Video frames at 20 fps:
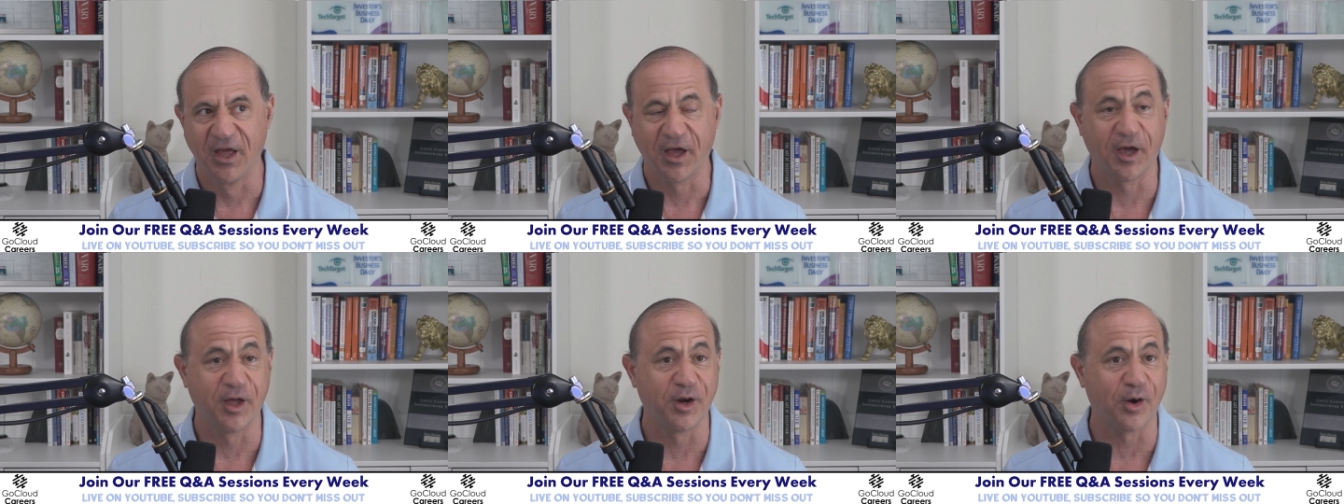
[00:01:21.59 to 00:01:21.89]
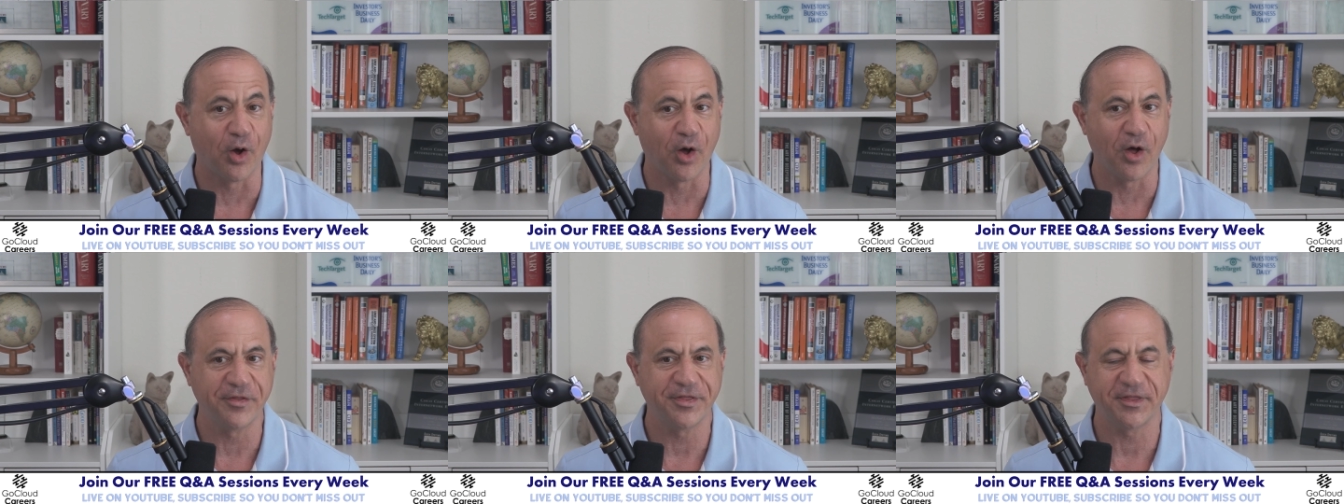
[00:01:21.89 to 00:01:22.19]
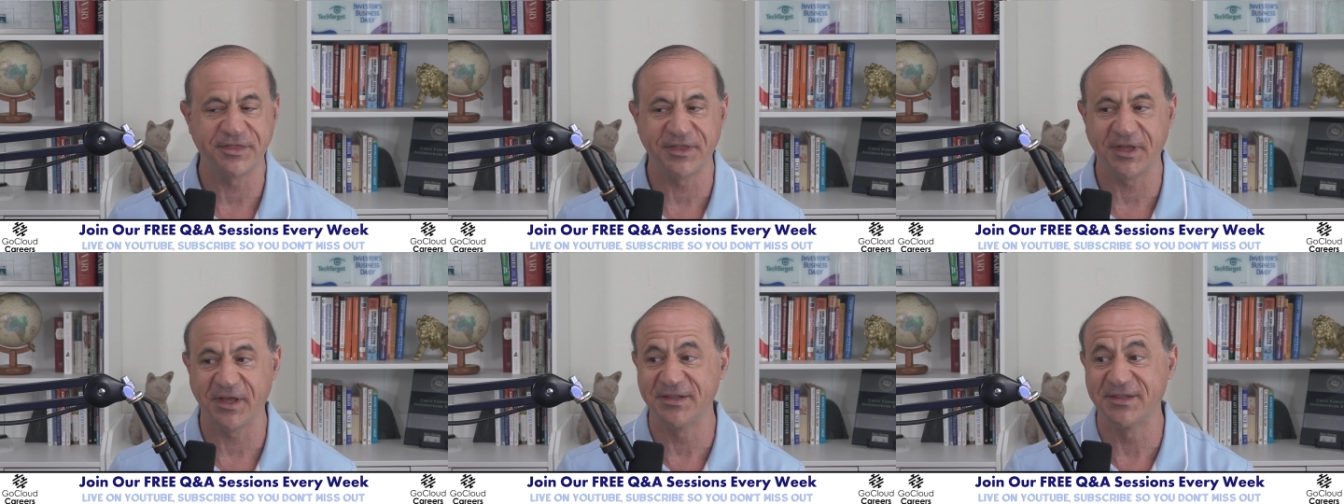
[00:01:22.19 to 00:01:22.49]
and all
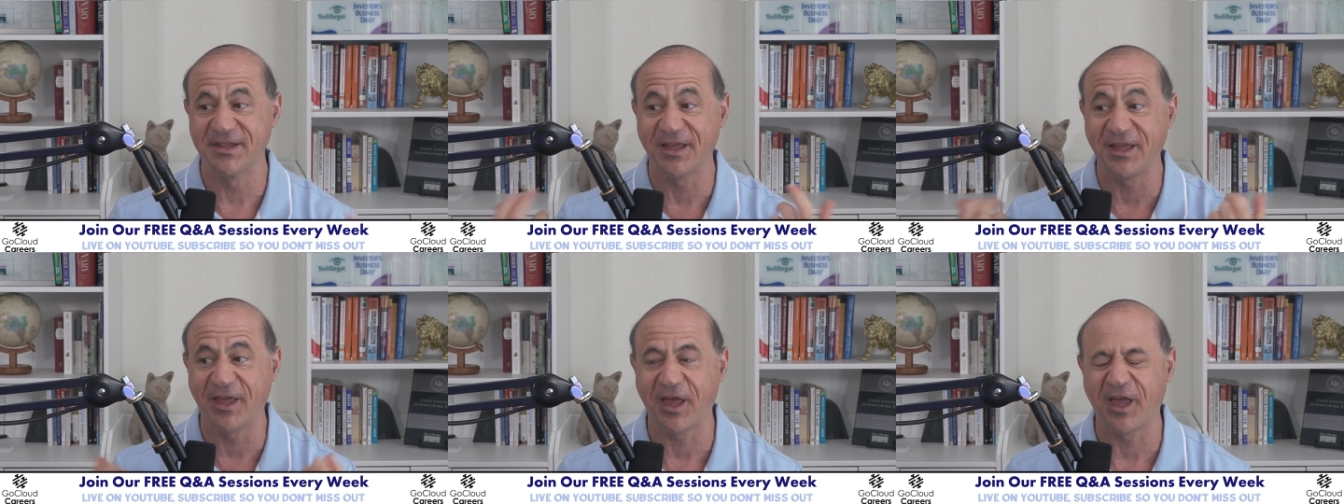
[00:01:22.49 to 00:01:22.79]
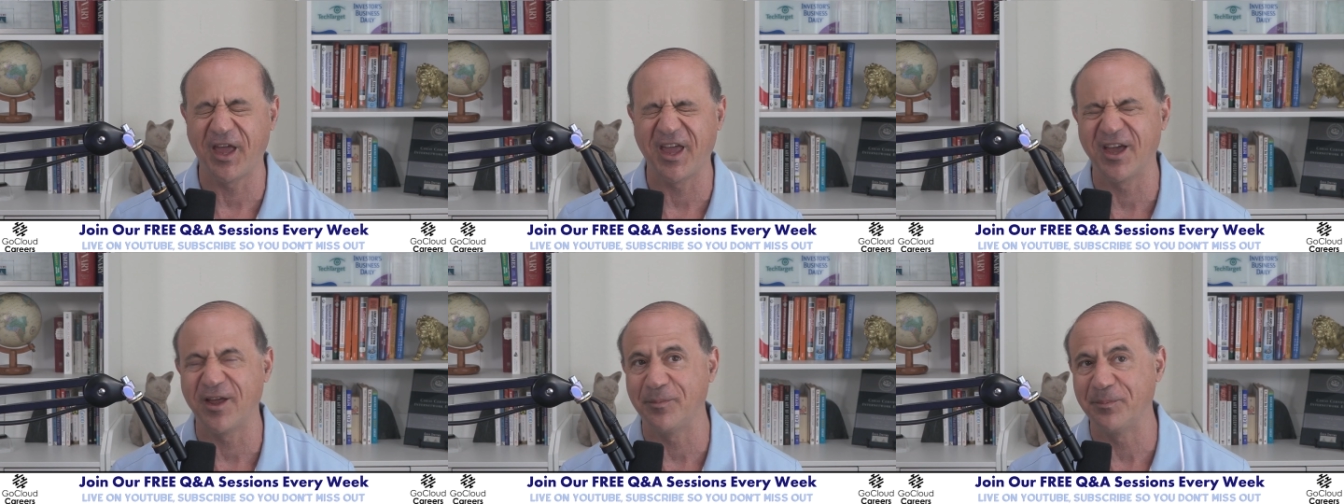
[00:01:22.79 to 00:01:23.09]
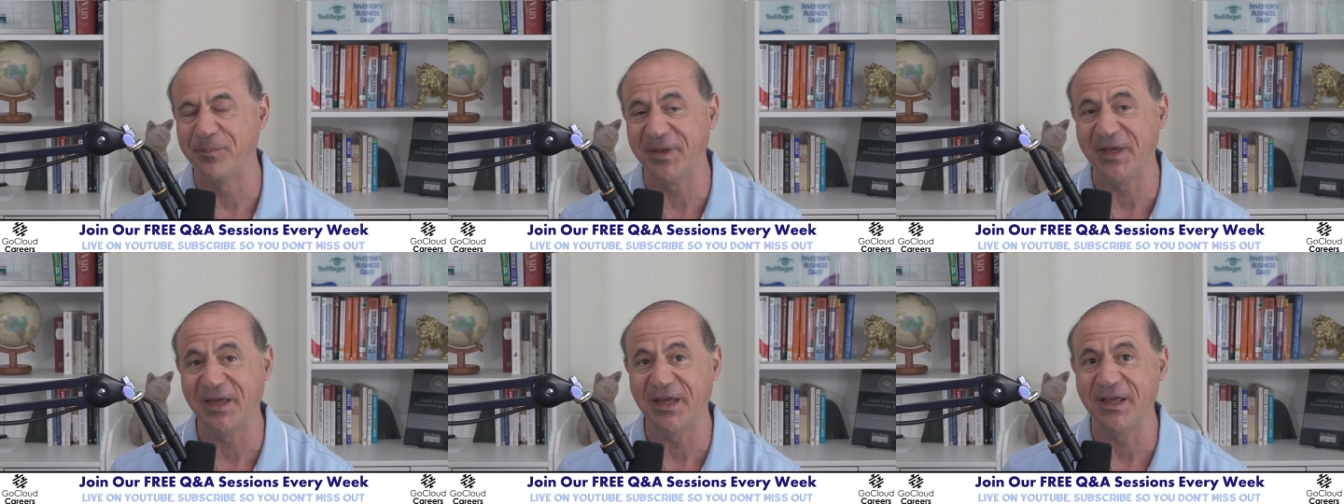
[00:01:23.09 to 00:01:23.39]
the things that
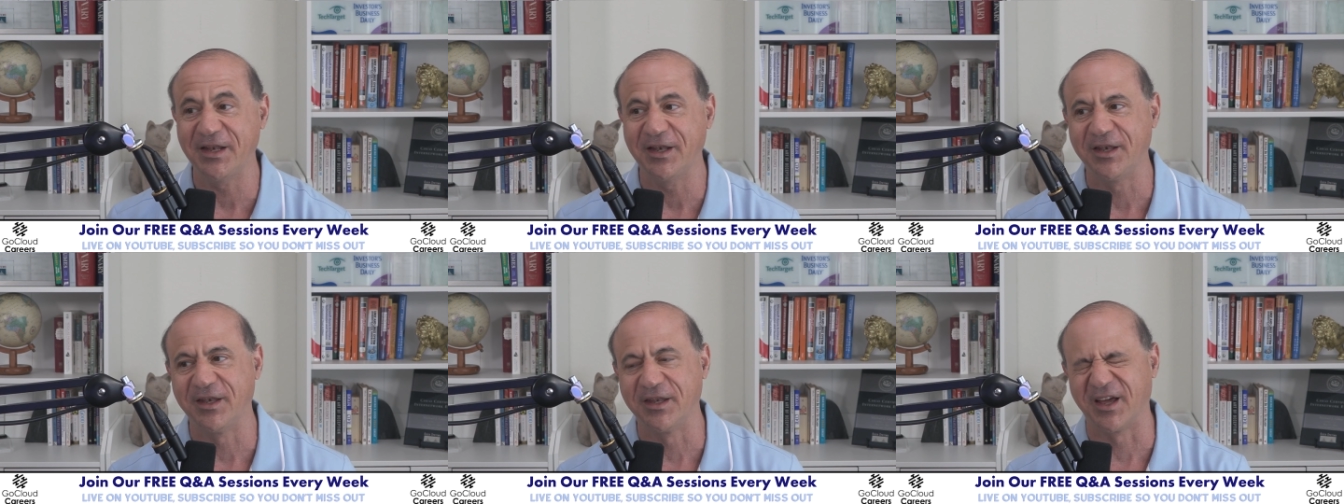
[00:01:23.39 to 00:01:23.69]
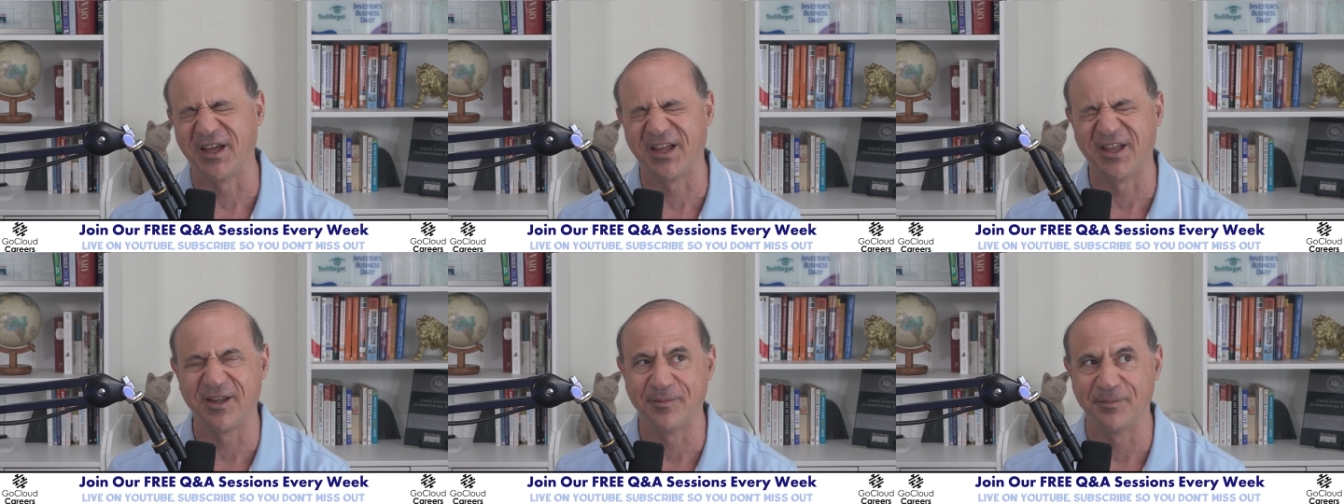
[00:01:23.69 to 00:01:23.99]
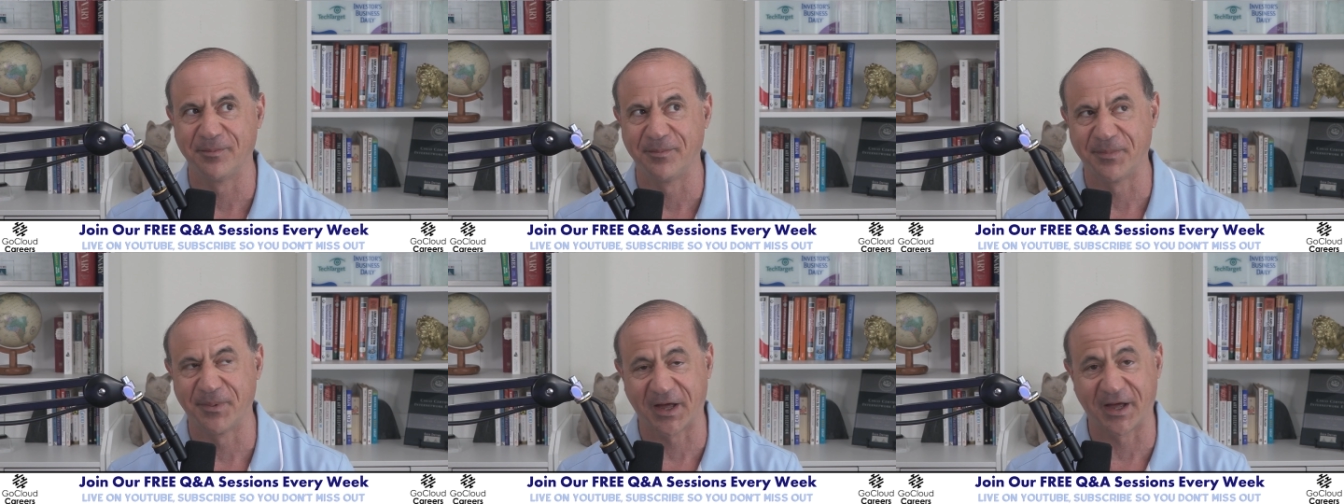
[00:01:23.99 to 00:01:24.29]
can't be
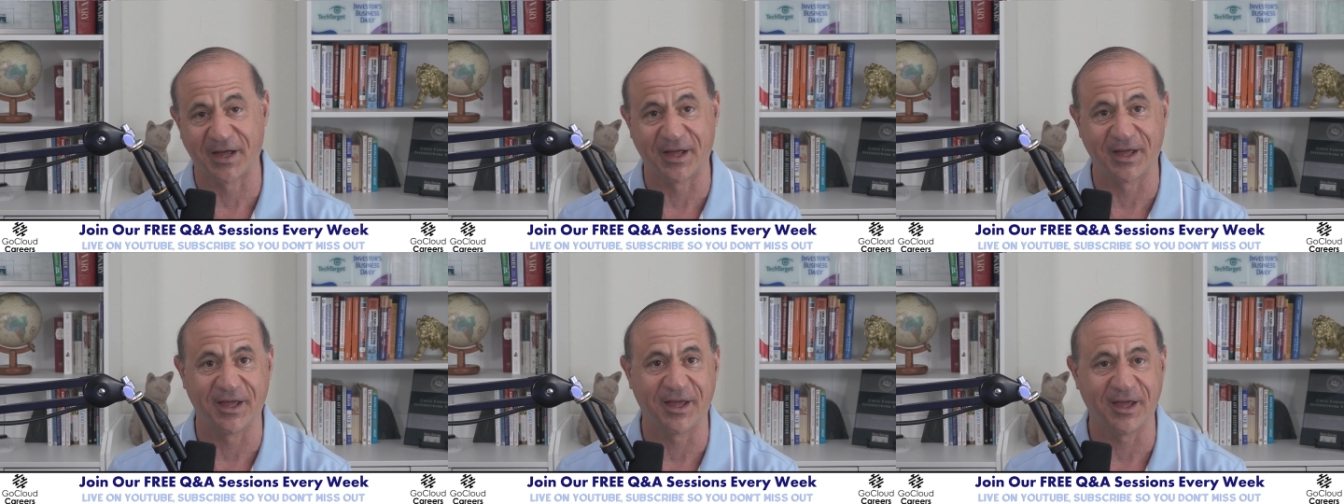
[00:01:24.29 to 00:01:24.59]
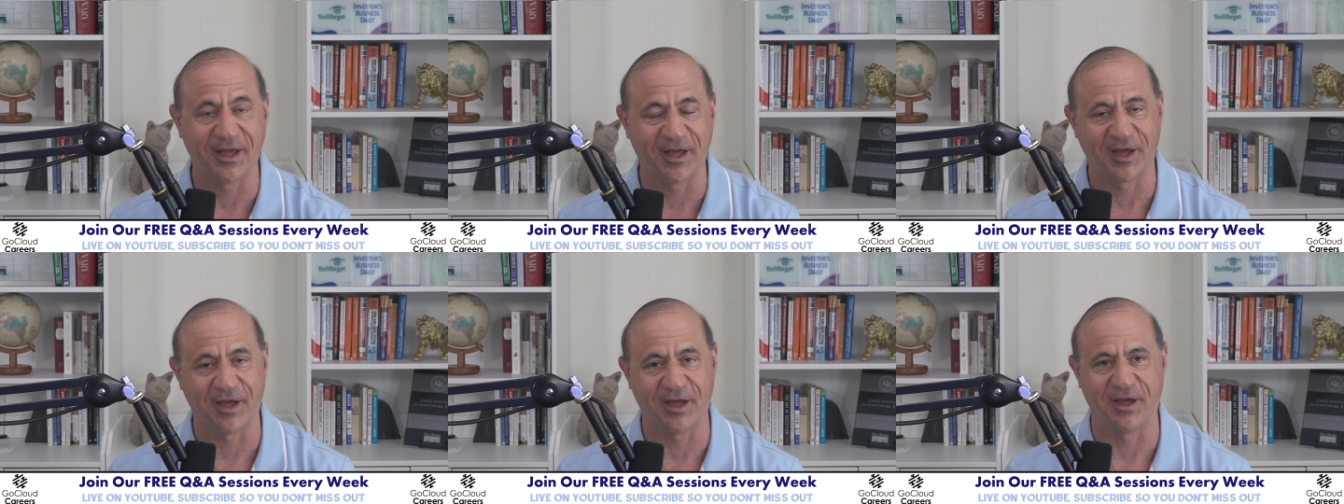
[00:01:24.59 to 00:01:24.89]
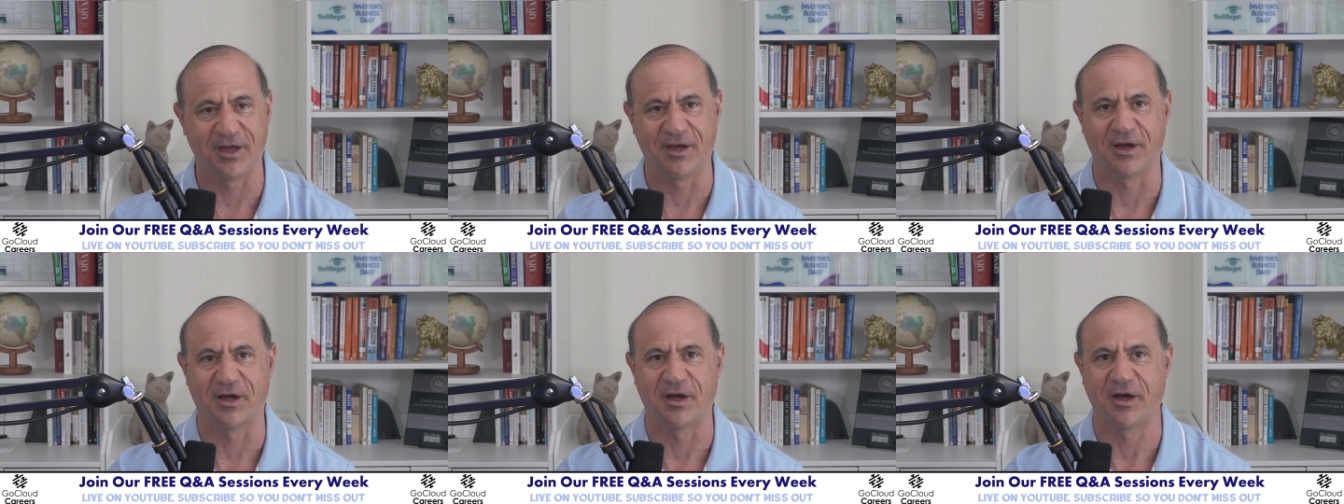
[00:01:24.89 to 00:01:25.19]
done by
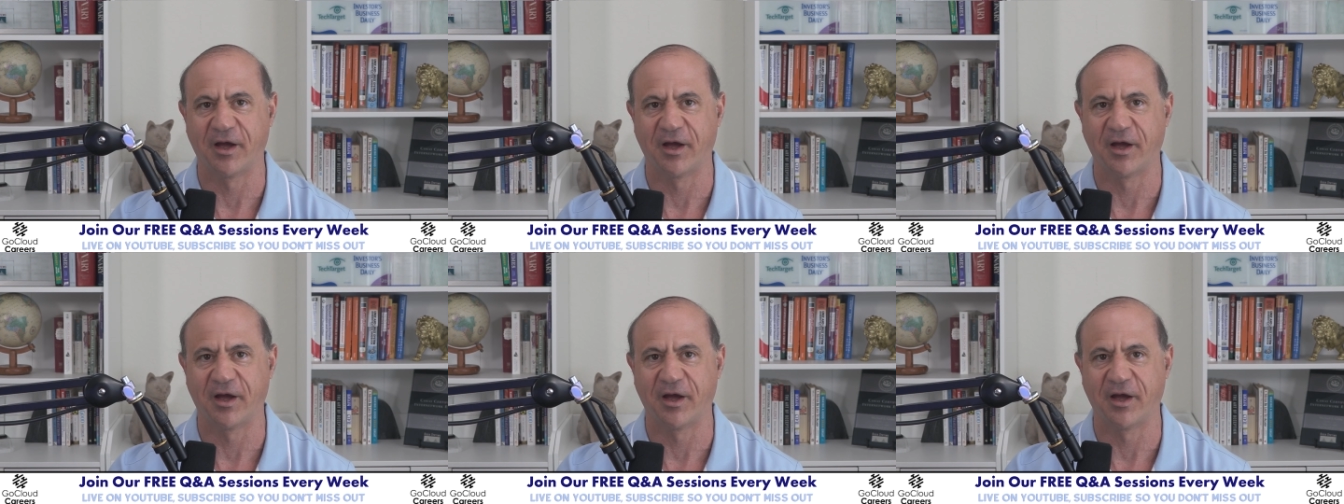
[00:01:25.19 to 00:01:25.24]
AI.